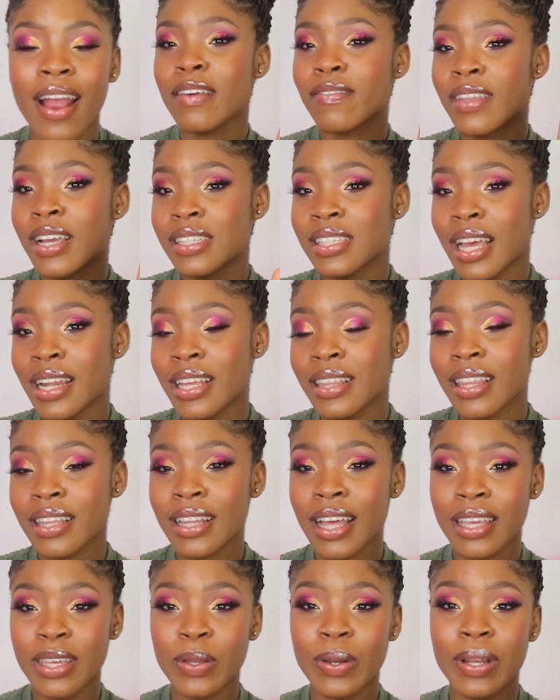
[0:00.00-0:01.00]
If there's anything
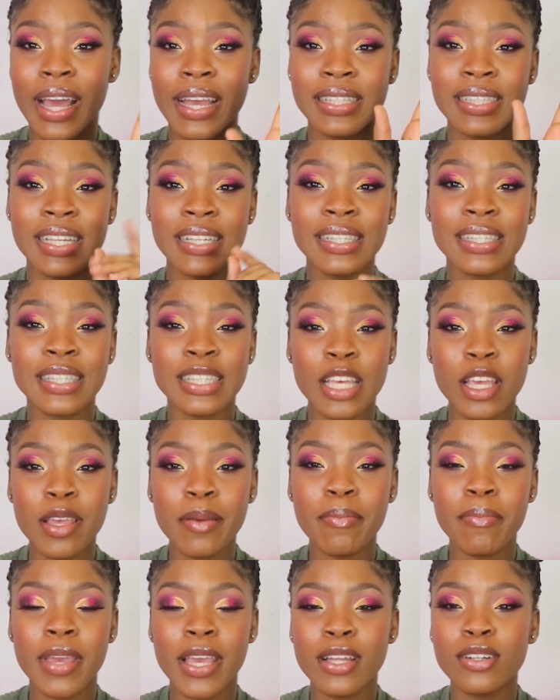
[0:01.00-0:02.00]
that you'd like to
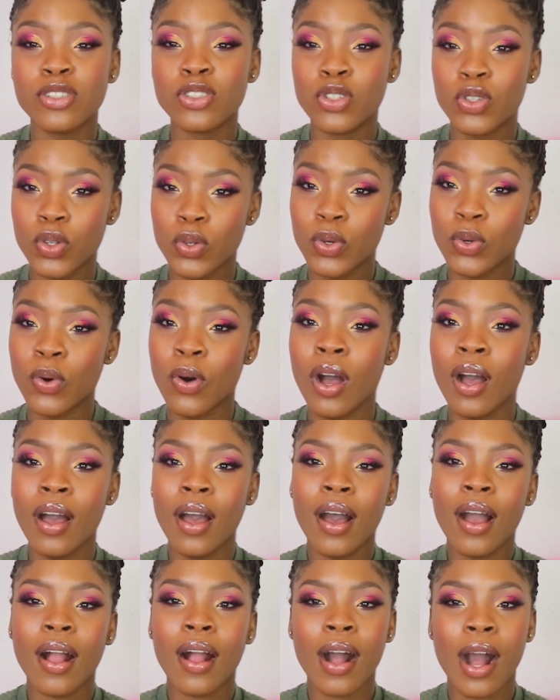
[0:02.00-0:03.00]
see me do,
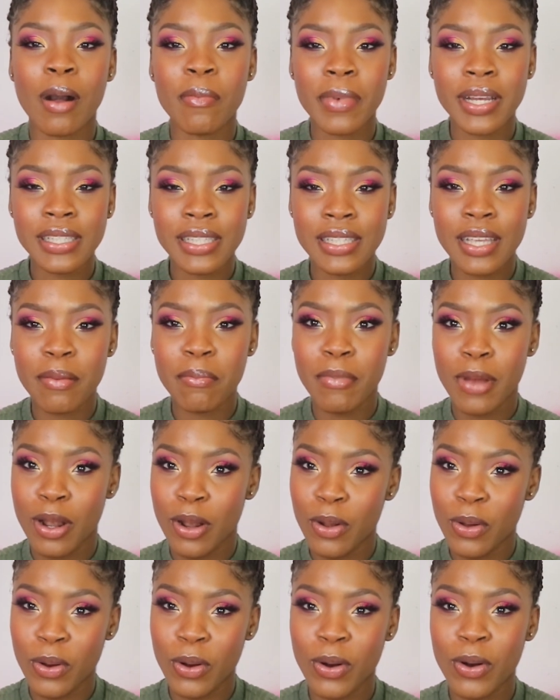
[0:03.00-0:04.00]
comment it
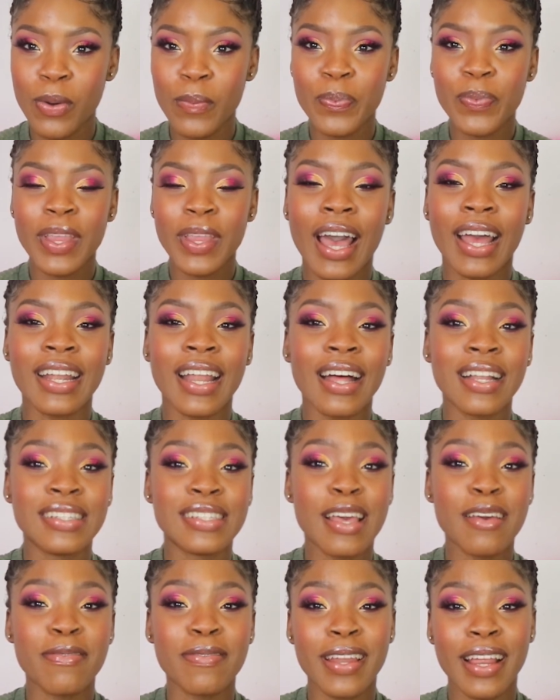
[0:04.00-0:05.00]
below and I'll
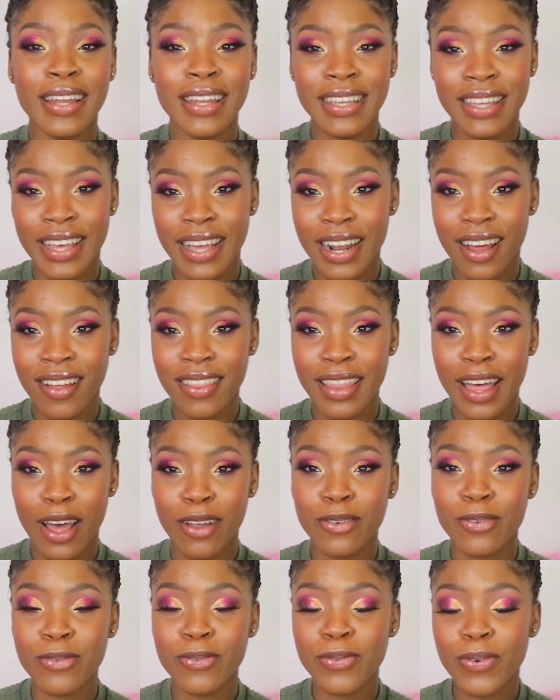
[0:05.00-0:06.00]
definitely get on
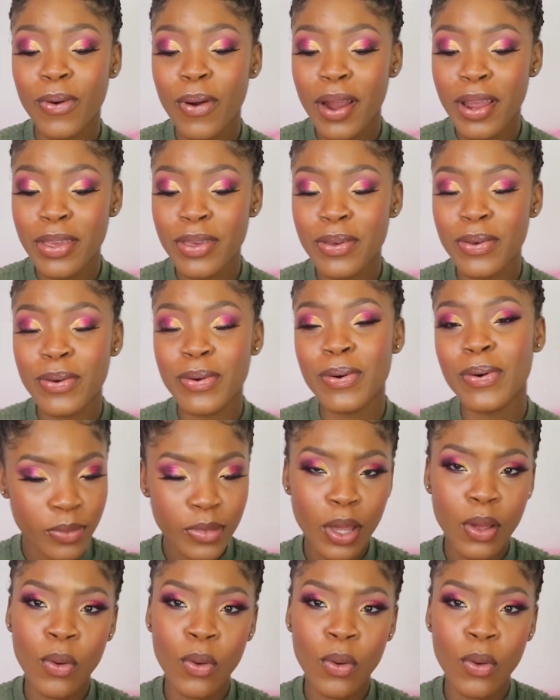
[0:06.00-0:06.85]
that for you.